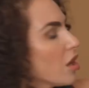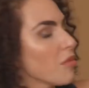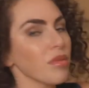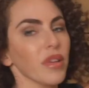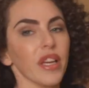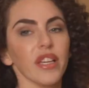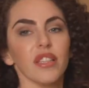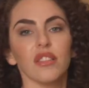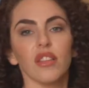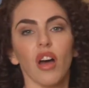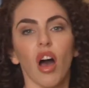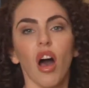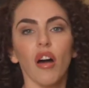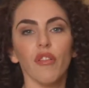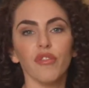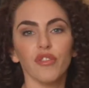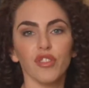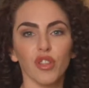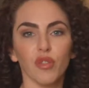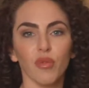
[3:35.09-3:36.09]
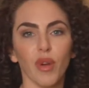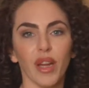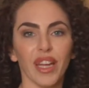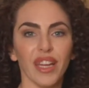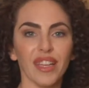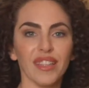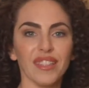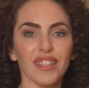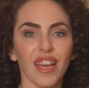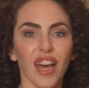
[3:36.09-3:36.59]
placed off to the
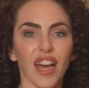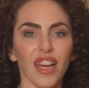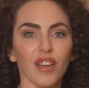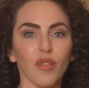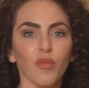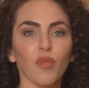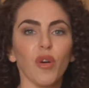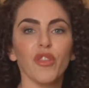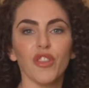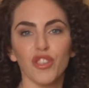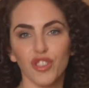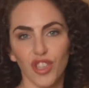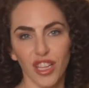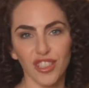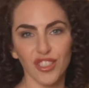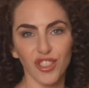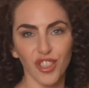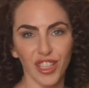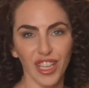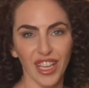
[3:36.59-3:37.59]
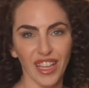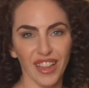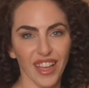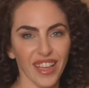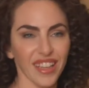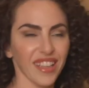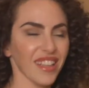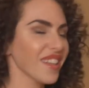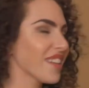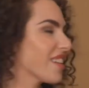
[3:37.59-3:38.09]
right-hand side, what the shot's looking
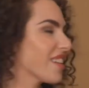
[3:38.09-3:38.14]
like.